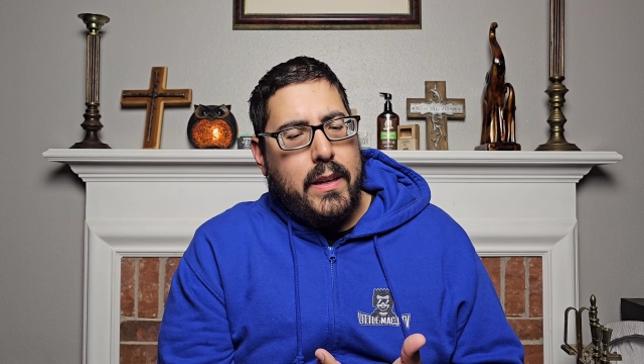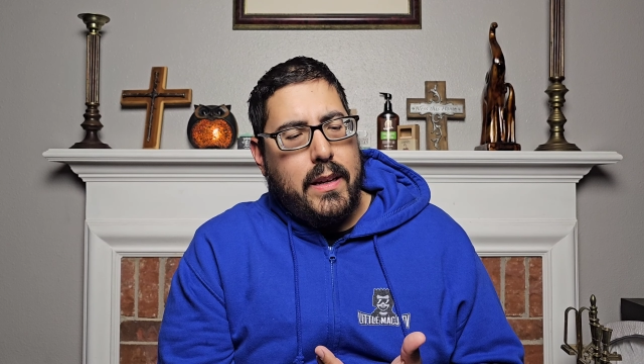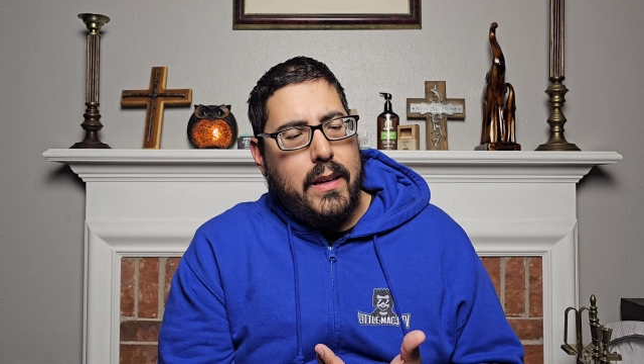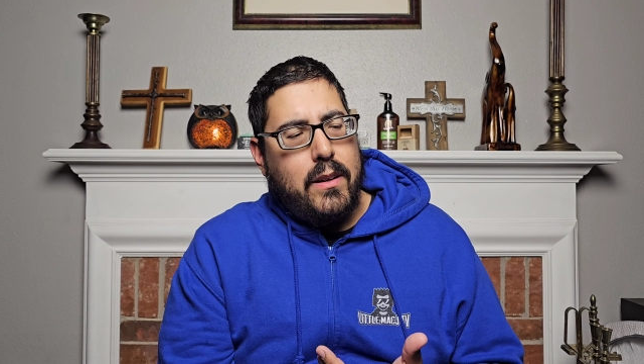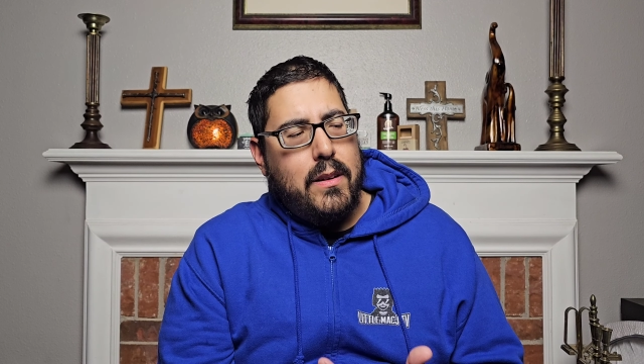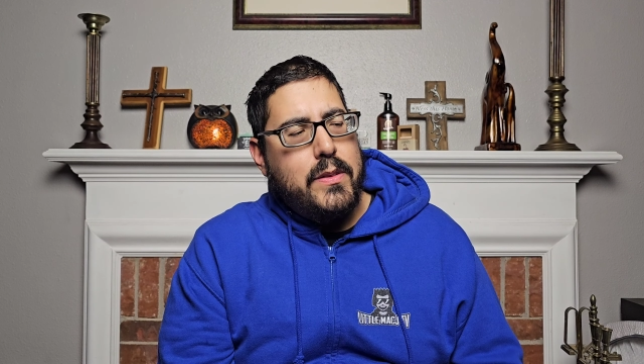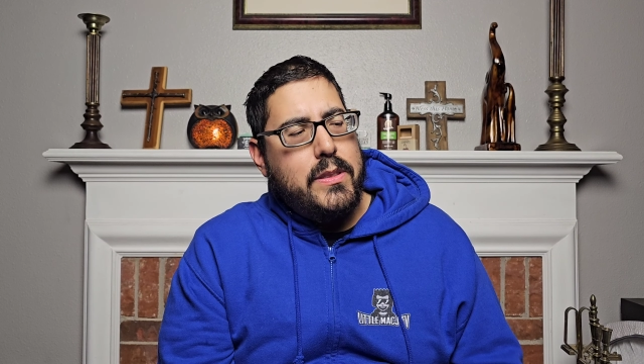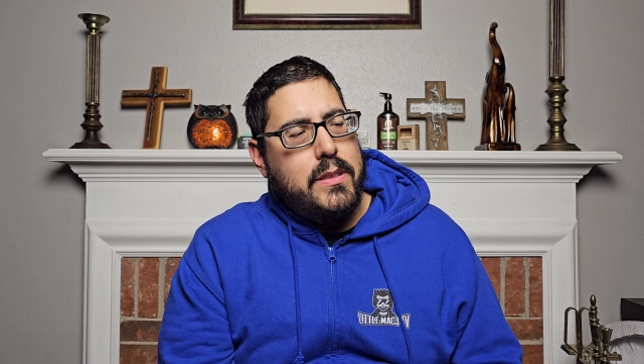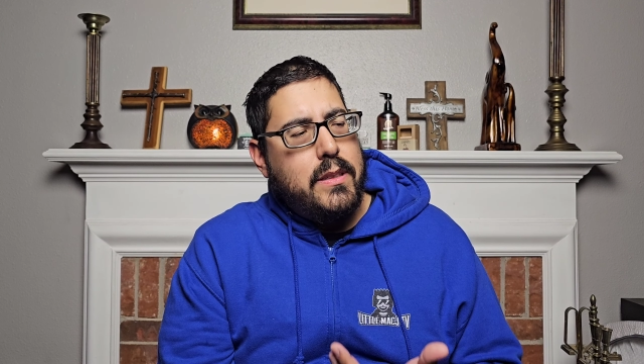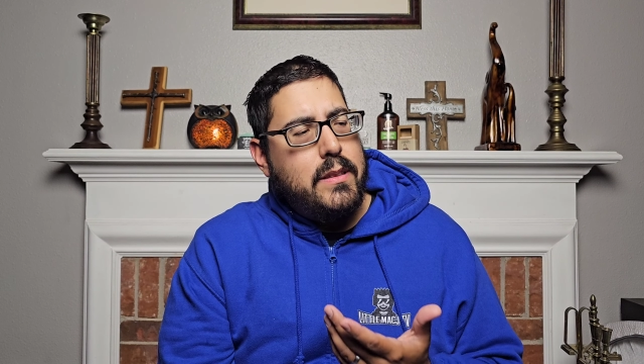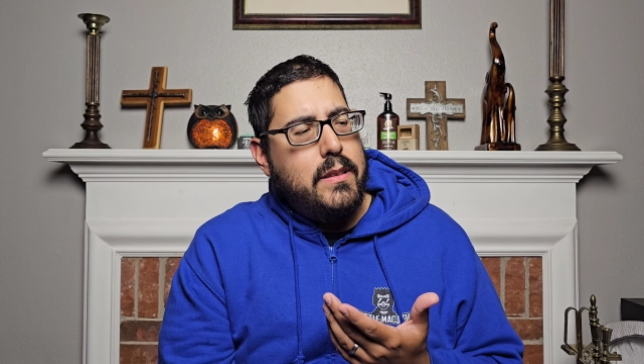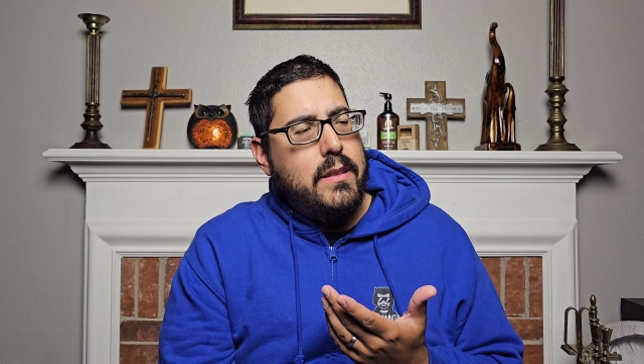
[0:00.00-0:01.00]
and all of a
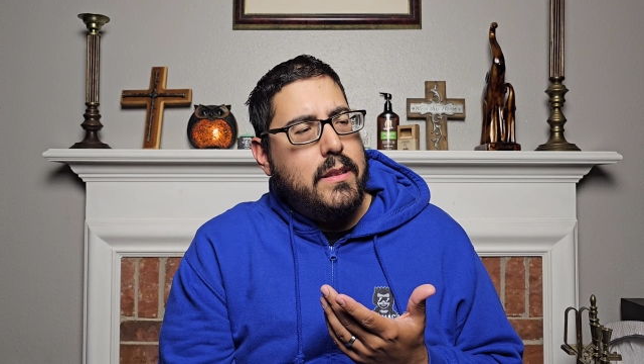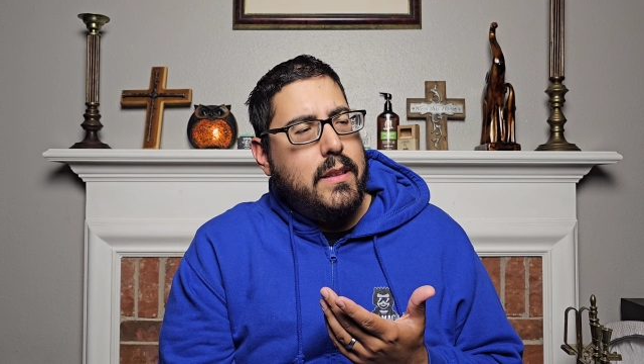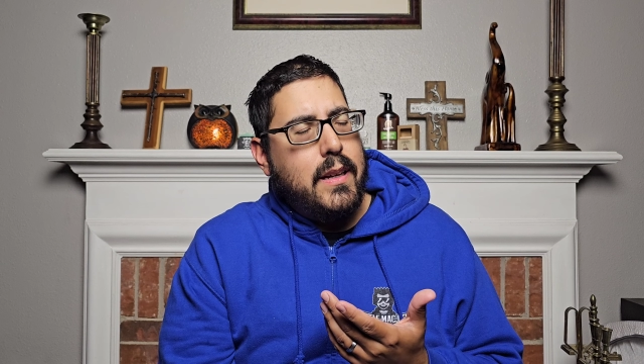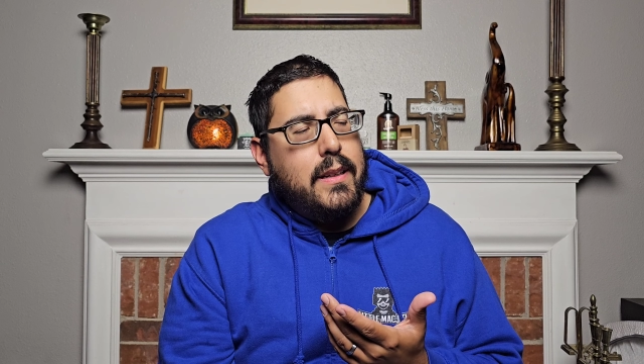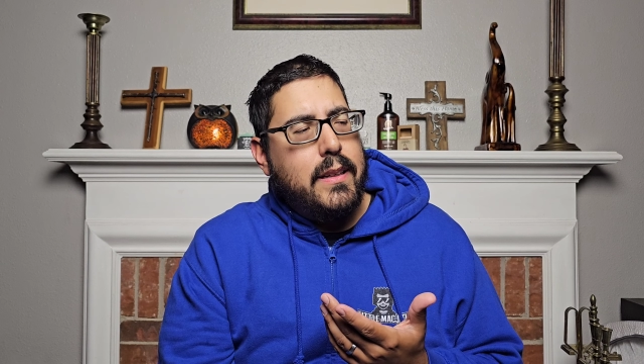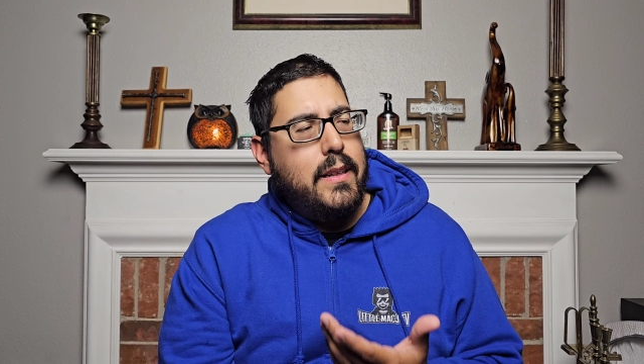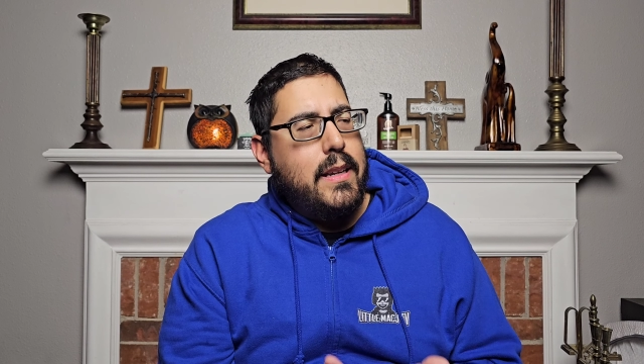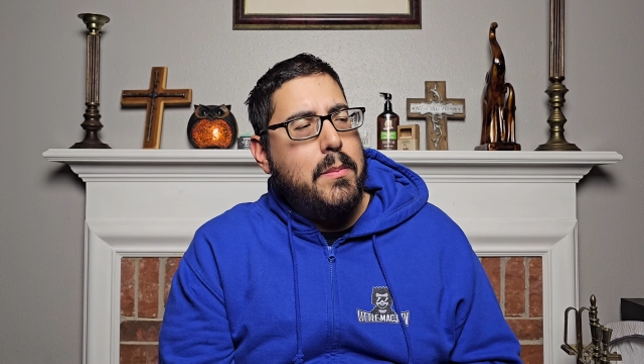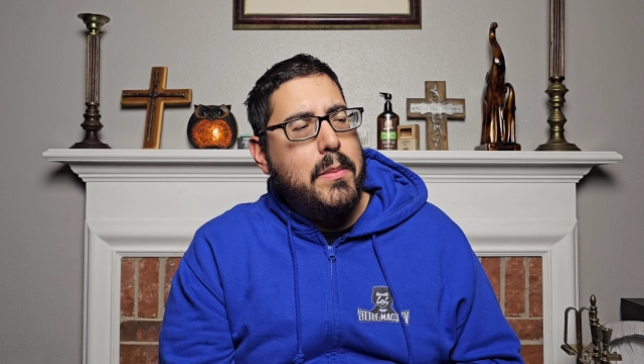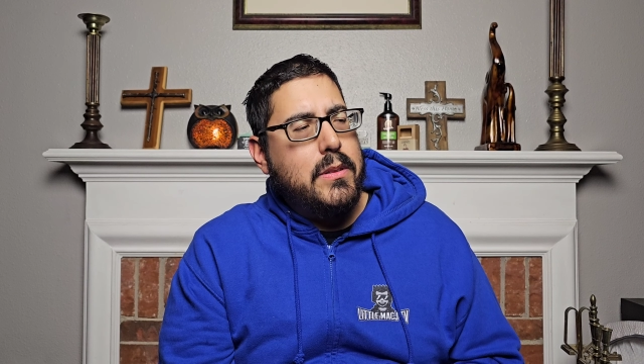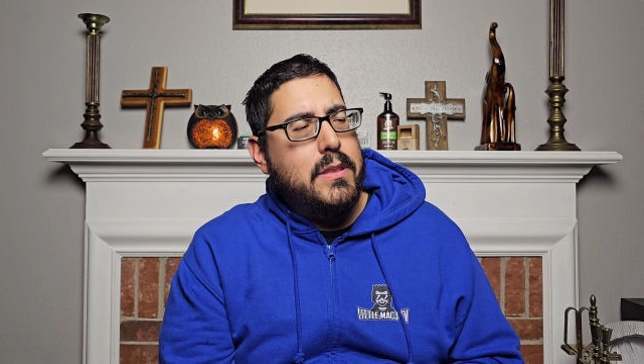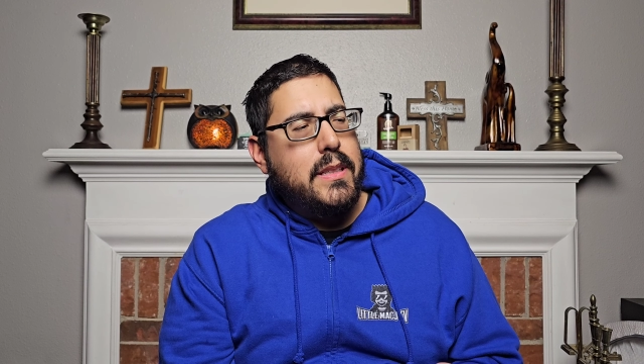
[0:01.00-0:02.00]
sudden I get an
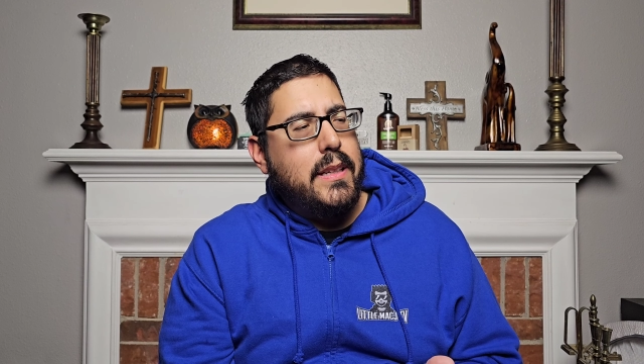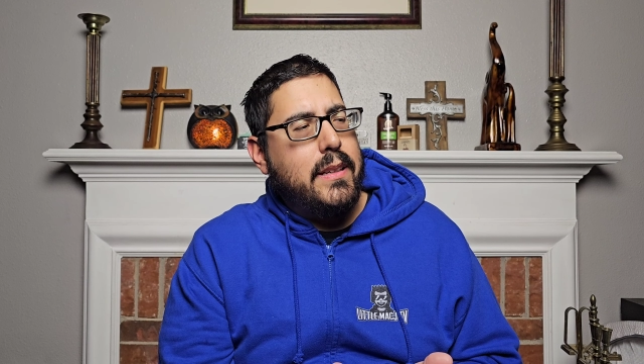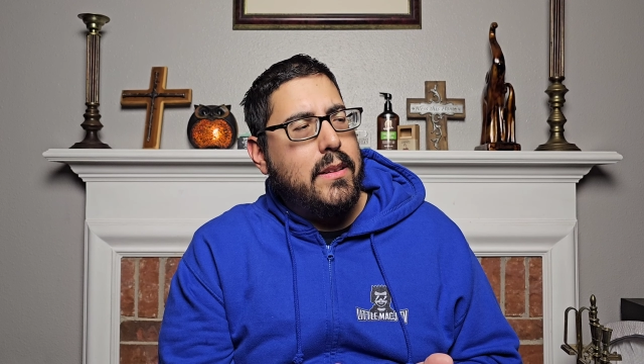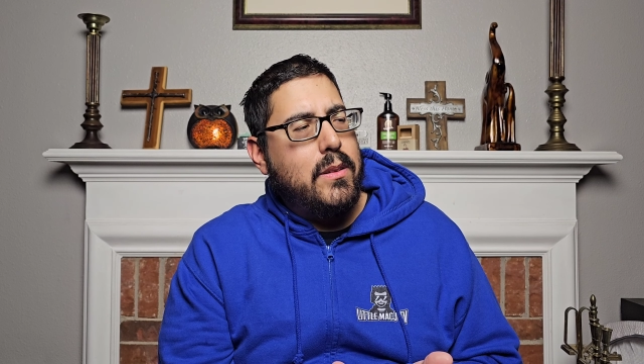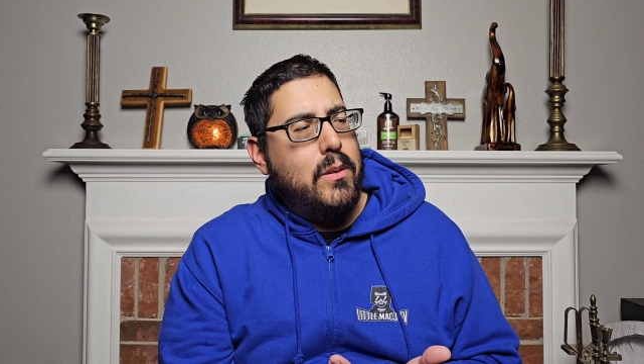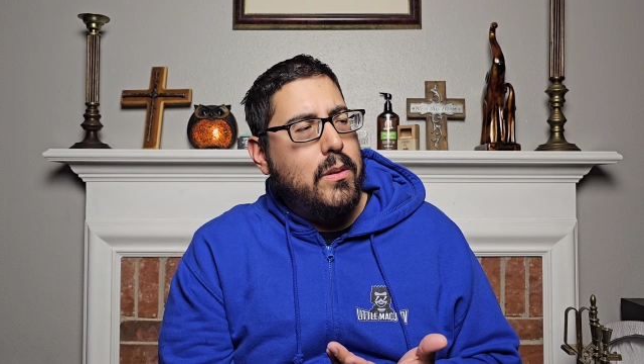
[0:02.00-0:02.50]
email saying,